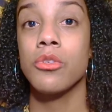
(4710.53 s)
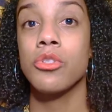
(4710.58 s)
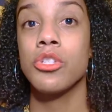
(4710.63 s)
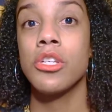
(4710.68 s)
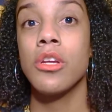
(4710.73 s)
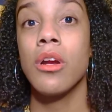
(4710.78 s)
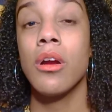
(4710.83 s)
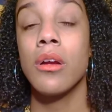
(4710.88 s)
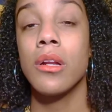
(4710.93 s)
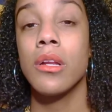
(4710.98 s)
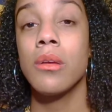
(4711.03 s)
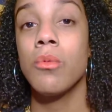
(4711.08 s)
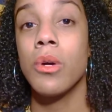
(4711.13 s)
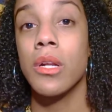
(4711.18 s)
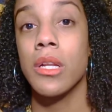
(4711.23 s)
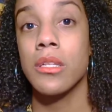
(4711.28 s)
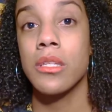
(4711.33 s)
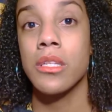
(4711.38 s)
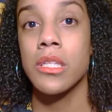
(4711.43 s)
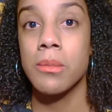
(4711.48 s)
She already
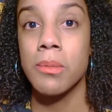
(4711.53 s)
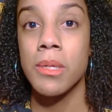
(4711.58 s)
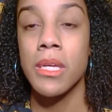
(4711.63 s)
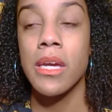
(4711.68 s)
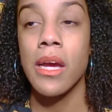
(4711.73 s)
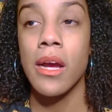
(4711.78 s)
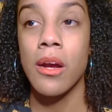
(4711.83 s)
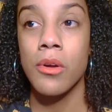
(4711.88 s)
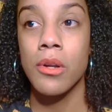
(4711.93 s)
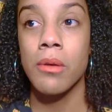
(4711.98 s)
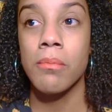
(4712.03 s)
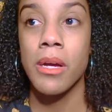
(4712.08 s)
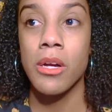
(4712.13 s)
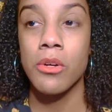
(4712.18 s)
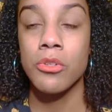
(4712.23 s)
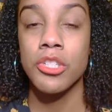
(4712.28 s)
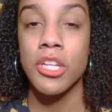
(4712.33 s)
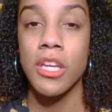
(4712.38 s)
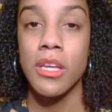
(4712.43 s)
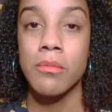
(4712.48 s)
wanted to speak out
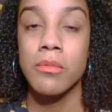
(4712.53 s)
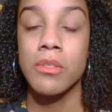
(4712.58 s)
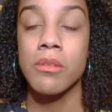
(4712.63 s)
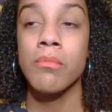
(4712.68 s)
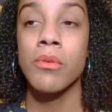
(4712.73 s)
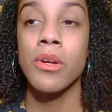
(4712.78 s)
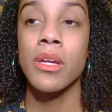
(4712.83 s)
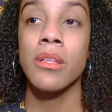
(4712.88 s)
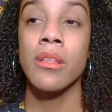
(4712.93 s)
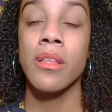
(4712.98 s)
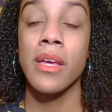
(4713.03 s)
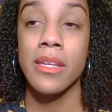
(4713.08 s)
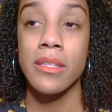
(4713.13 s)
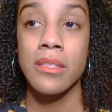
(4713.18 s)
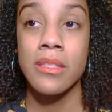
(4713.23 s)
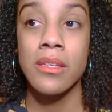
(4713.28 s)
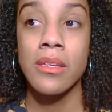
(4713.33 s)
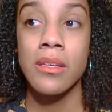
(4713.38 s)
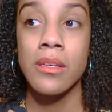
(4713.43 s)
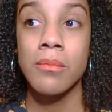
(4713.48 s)
about James and bring light
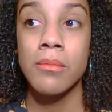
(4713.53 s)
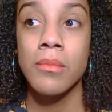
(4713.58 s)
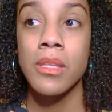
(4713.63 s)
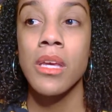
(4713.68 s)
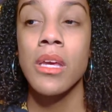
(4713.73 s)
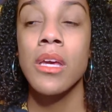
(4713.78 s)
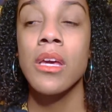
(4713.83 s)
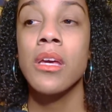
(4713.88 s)
to him.